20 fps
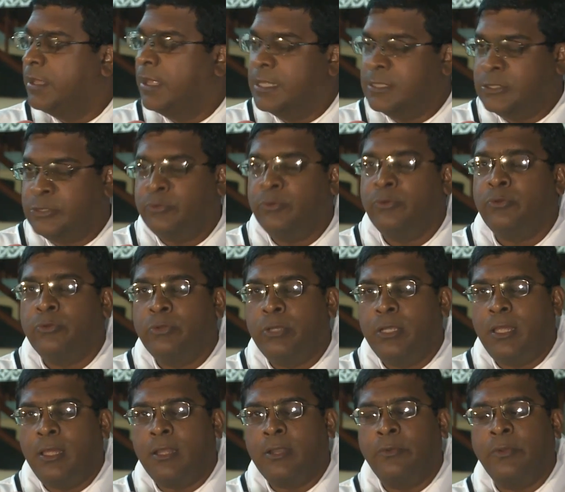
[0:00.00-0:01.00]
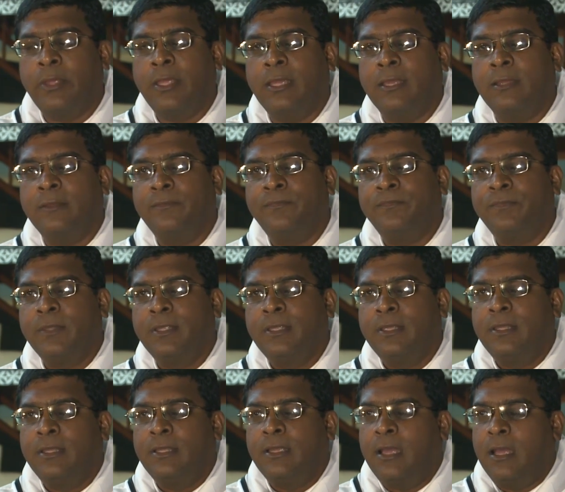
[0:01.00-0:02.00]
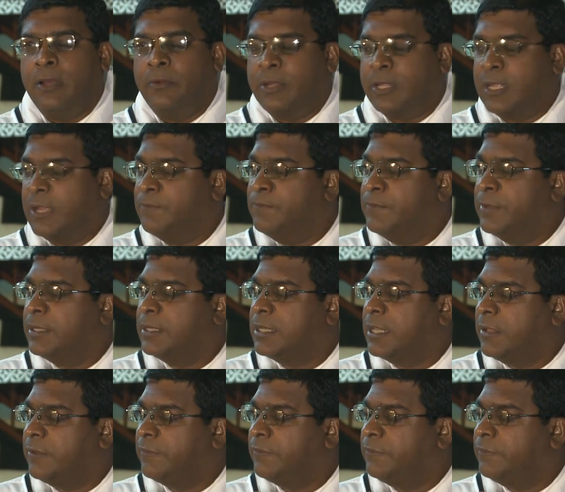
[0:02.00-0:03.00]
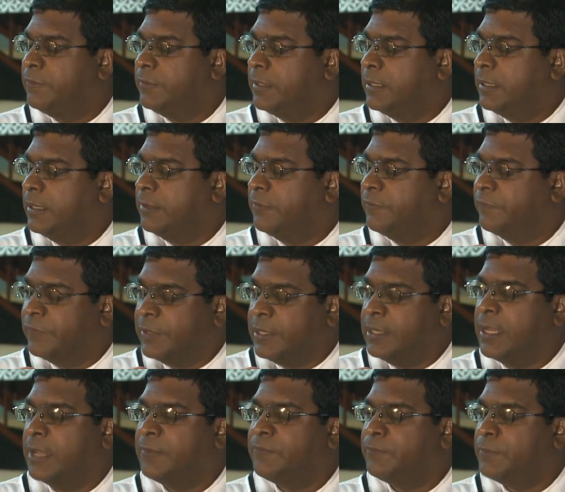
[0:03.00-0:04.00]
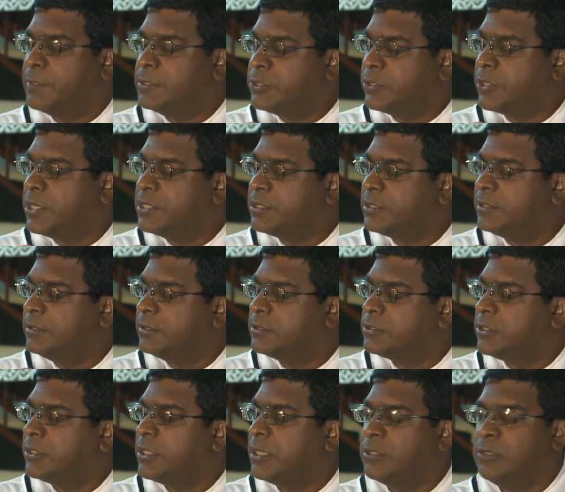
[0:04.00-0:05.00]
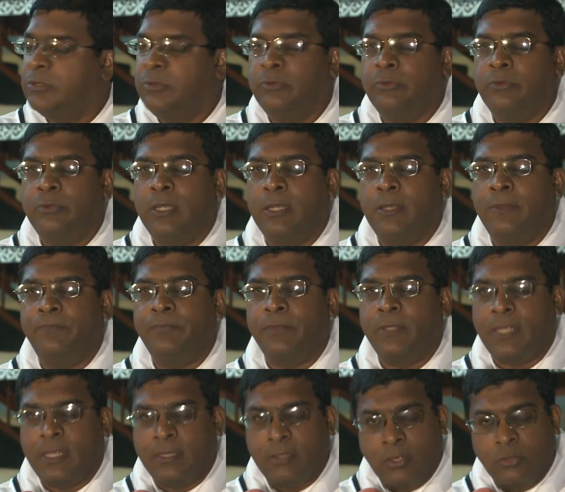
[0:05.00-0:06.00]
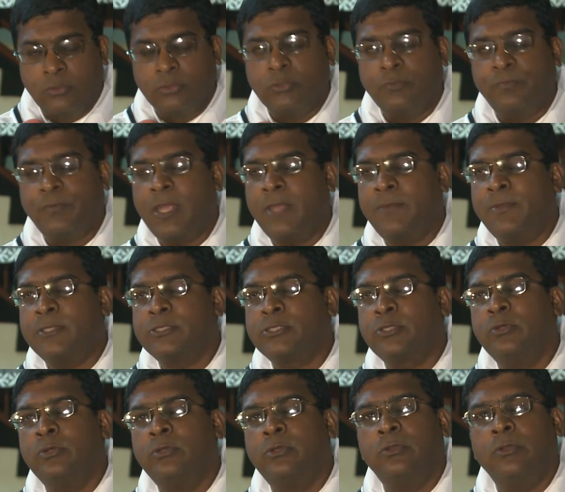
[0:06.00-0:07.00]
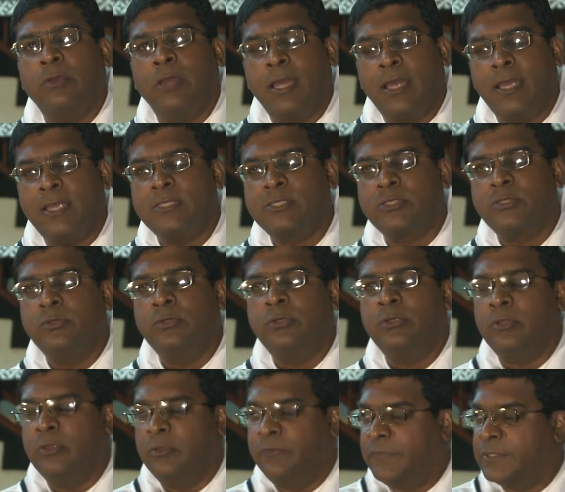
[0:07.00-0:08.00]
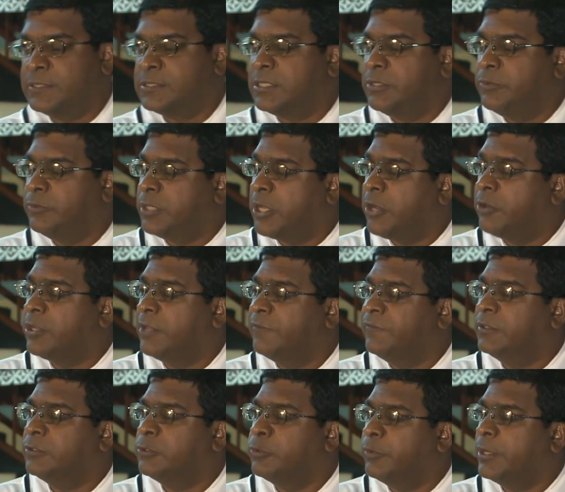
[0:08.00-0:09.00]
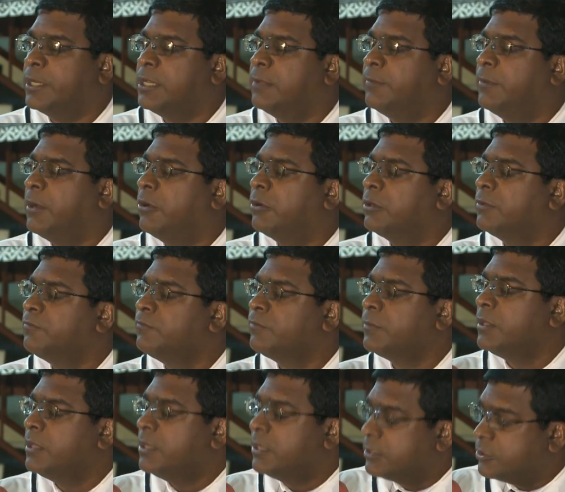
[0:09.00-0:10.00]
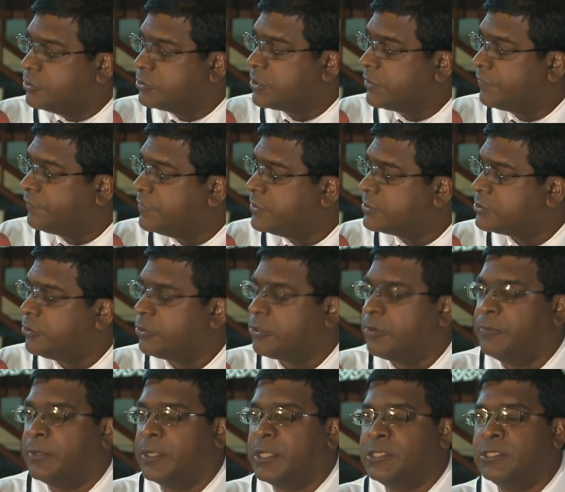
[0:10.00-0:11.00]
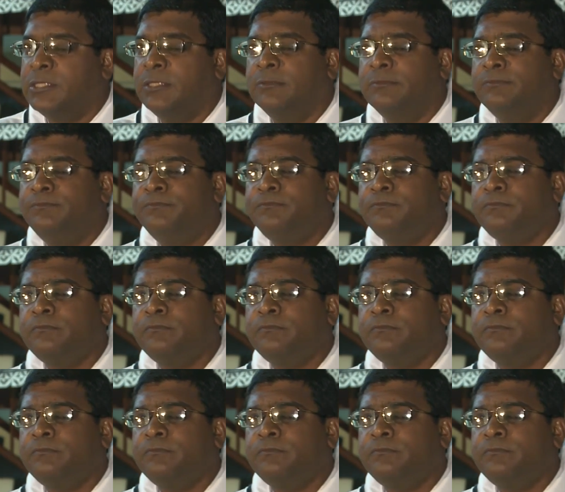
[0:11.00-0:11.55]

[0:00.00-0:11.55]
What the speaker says: As you all are aware, our government have freed up education so that you can go to primary school or high school or university without having to worry about tuition fees or accommodation.